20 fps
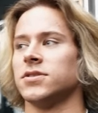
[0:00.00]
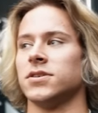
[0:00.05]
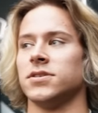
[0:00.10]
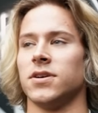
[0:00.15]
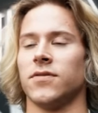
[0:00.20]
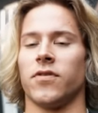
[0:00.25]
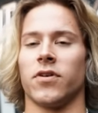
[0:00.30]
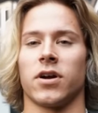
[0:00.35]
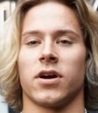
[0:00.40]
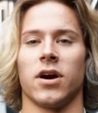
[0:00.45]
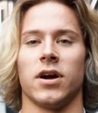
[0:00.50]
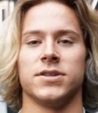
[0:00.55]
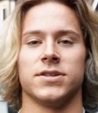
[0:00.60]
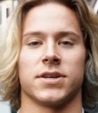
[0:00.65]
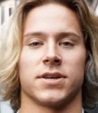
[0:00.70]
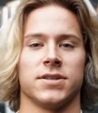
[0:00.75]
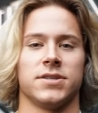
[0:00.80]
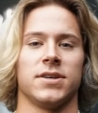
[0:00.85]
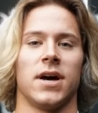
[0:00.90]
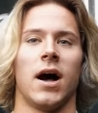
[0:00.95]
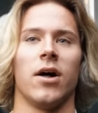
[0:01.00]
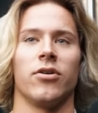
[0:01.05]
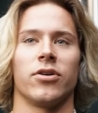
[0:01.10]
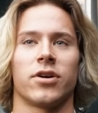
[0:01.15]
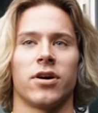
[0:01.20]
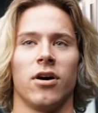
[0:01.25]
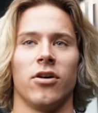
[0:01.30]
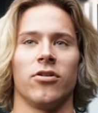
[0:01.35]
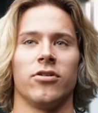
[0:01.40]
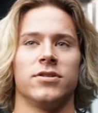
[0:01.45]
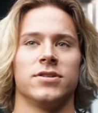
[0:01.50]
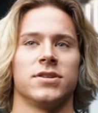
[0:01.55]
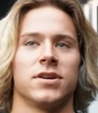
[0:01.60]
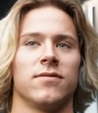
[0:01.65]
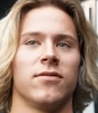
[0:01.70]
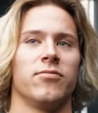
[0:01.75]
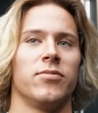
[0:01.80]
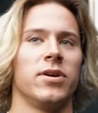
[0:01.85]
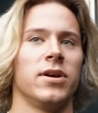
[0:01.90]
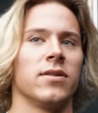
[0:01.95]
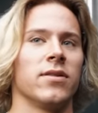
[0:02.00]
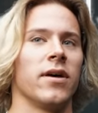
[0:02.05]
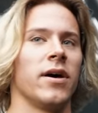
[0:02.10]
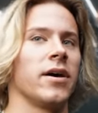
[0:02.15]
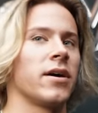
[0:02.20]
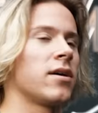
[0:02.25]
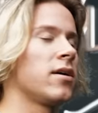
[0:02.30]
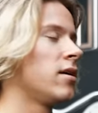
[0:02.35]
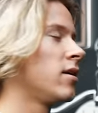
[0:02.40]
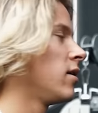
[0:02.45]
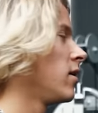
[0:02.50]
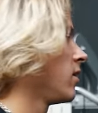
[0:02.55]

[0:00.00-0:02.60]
it's a different, it's like a solid color instead of it being like